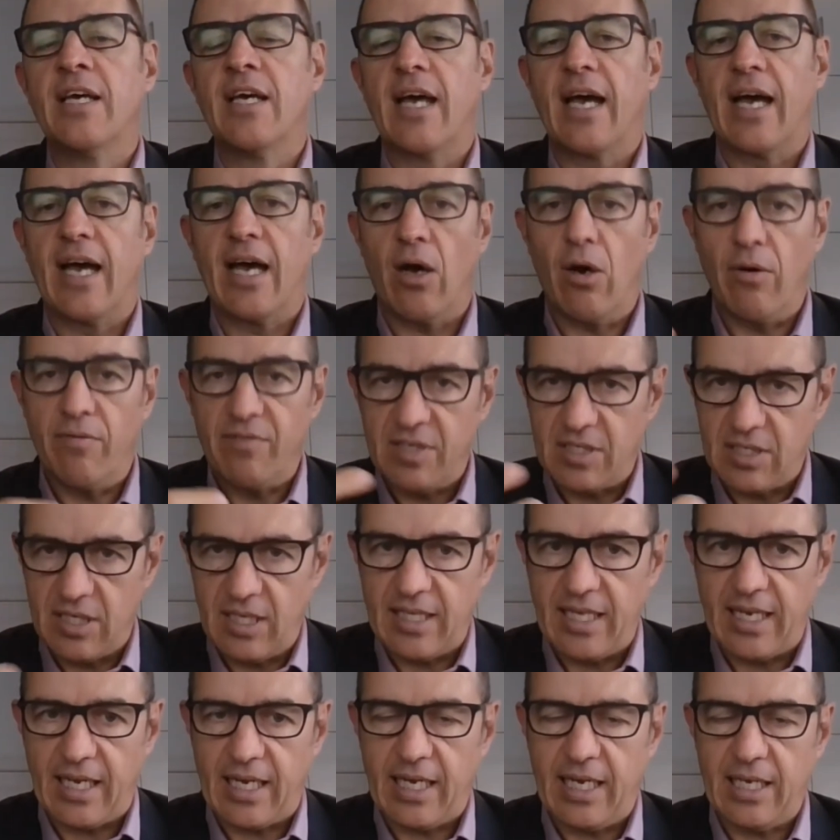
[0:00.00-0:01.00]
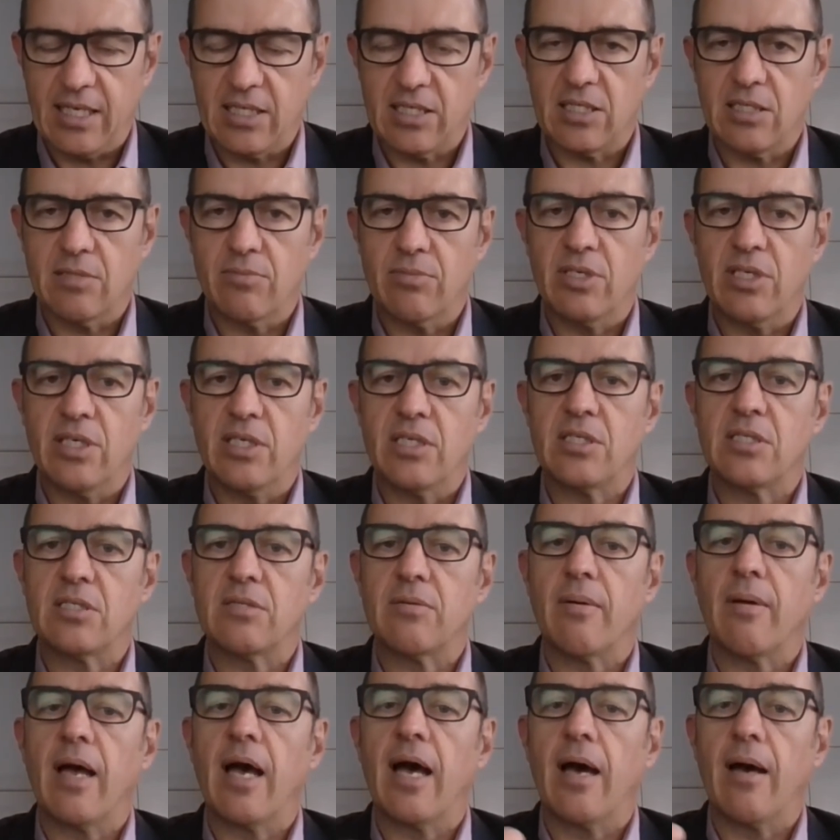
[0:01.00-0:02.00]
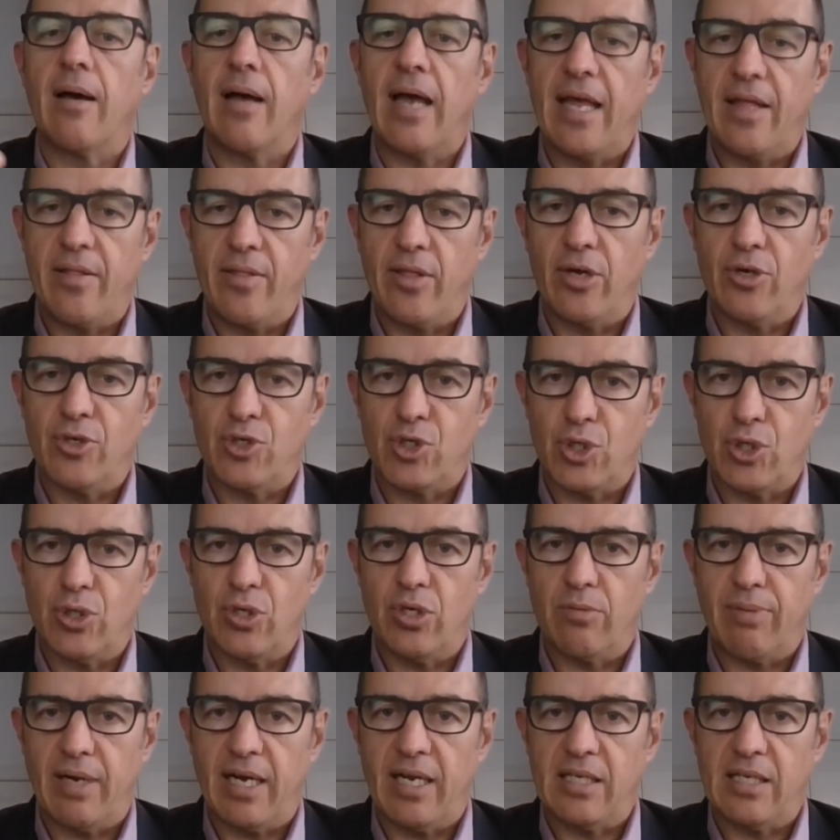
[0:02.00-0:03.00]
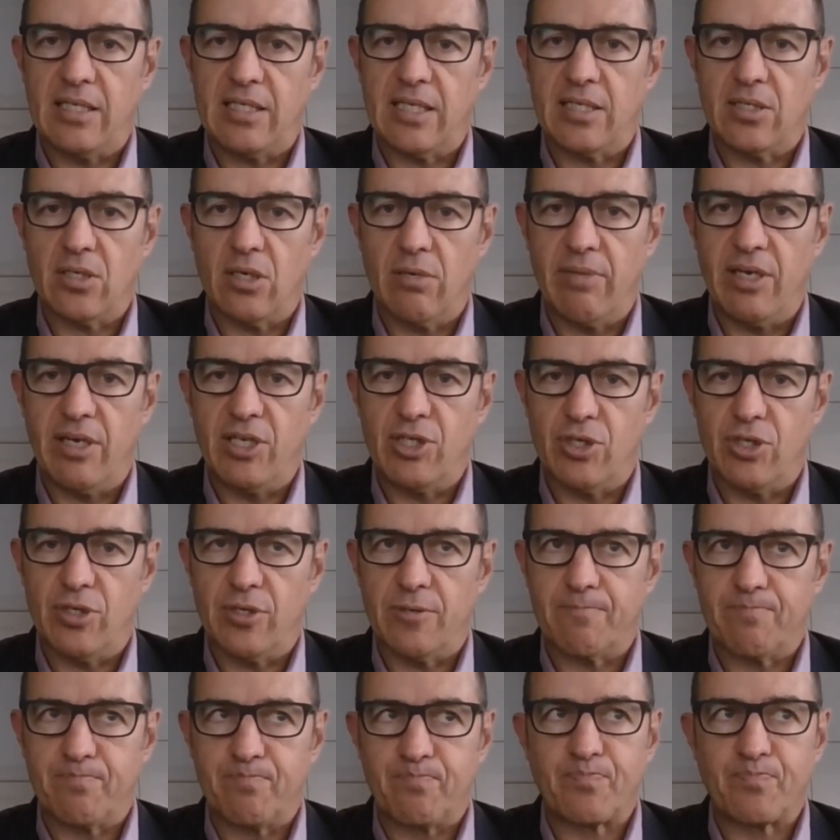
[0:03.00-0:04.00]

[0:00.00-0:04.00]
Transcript: uh, obviously their customers, uh, and those third parties, as I mentioned.